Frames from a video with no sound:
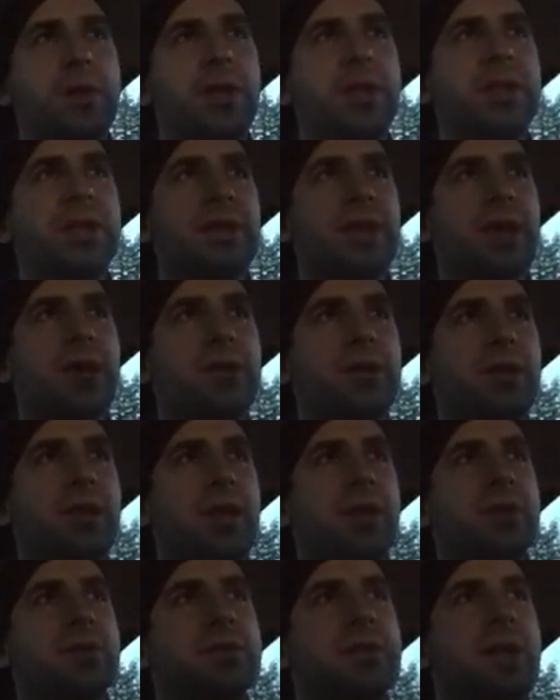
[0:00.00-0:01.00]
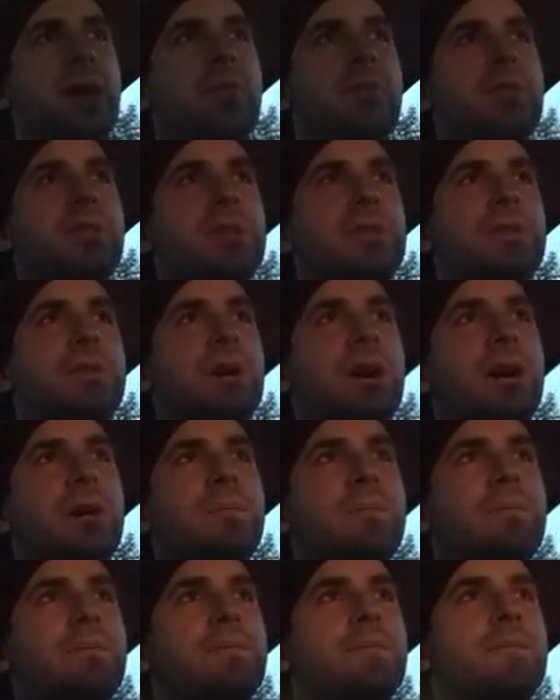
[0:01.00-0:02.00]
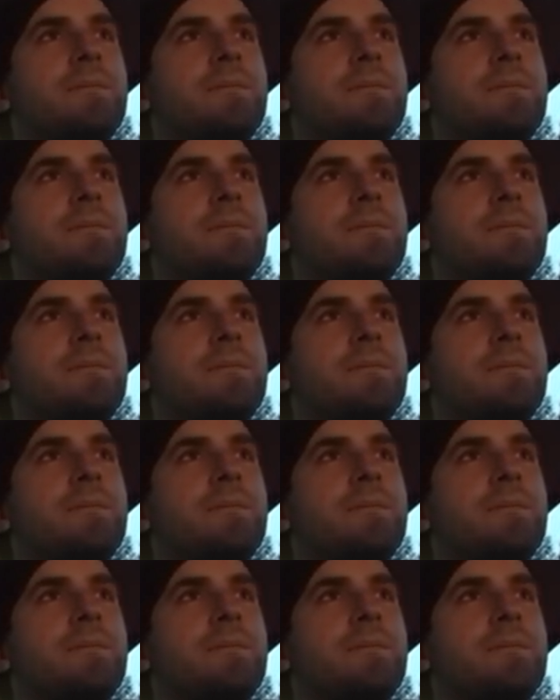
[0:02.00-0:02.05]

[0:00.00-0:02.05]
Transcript: click the calculator tab at the top,